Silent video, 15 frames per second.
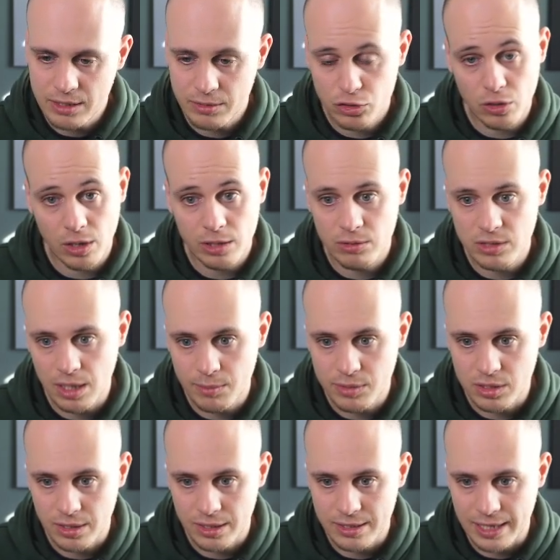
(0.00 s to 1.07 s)
triangle's
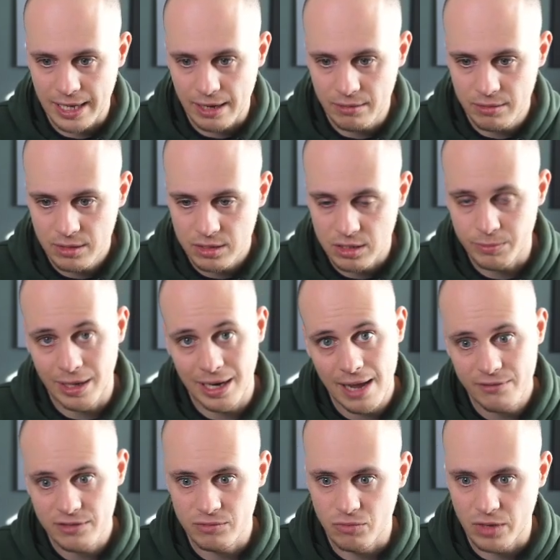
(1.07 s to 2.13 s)
upside down, so my
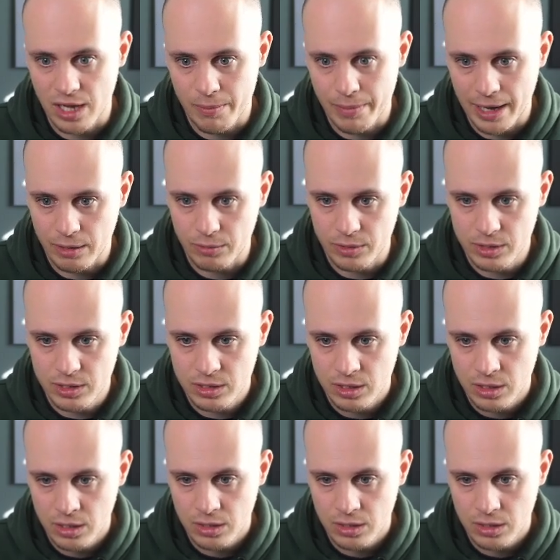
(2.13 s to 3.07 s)
left and right are backwards,